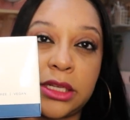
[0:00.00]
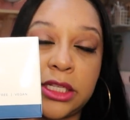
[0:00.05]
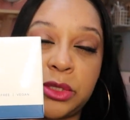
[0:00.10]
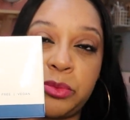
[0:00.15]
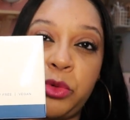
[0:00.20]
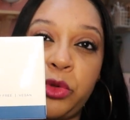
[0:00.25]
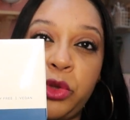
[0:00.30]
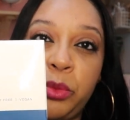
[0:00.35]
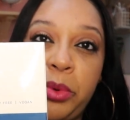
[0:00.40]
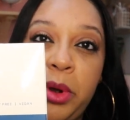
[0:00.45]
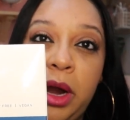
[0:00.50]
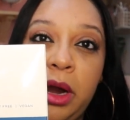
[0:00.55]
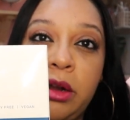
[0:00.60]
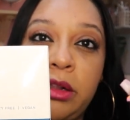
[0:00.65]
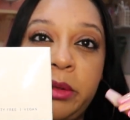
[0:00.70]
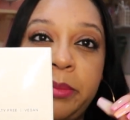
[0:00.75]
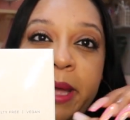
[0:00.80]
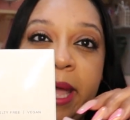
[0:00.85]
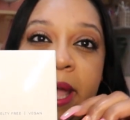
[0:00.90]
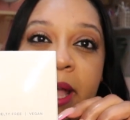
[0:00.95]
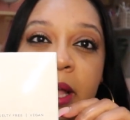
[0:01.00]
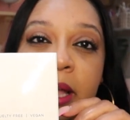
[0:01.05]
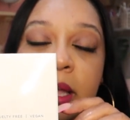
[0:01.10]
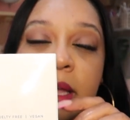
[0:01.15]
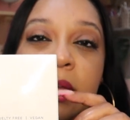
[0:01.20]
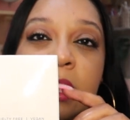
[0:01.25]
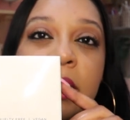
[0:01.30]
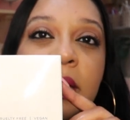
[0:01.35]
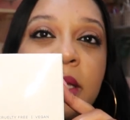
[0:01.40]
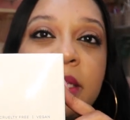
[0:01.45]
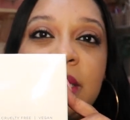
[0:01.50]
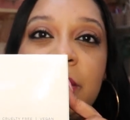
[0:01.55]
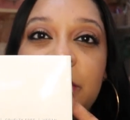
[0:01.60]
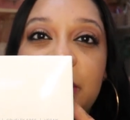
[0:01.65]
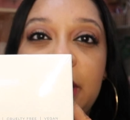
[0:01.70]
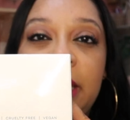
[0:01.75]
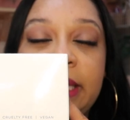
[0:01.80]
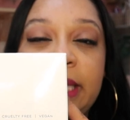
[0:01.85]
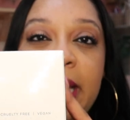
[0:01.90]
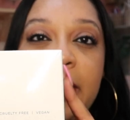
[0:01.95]
a smoother part on the back,
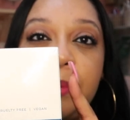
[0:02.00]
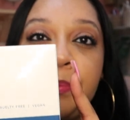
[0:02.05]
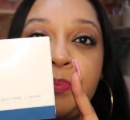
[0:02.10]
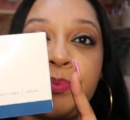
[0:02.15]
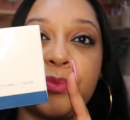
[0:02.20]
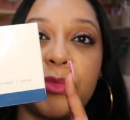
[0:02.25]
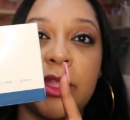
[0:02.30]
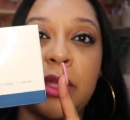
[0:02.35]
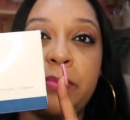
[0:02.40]
something like that.